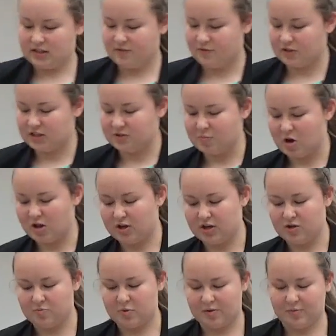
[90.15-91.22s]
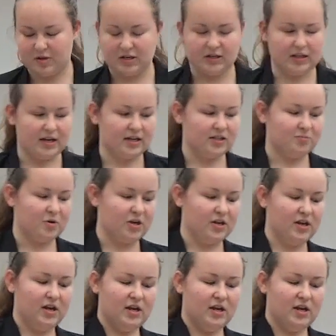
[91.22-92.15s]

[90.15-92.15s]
If it's smaller, you probably need less, but